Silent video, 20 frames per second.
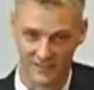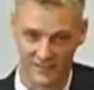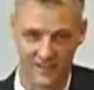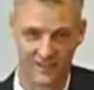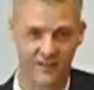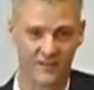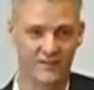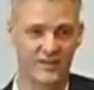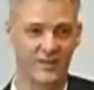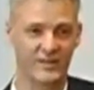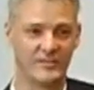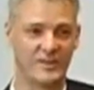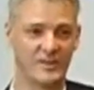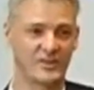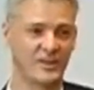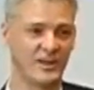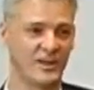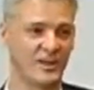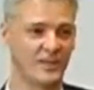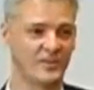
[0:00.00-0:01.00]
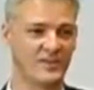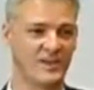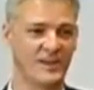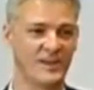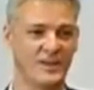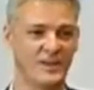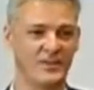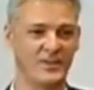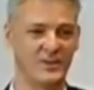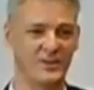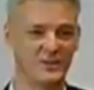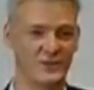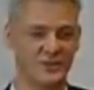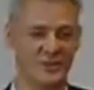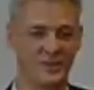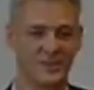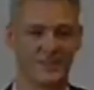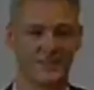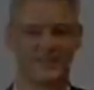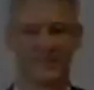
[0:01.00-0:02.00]
Thank you very much. I hope you
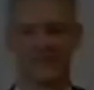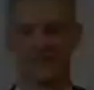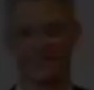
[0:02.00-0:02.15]
enjoyed it.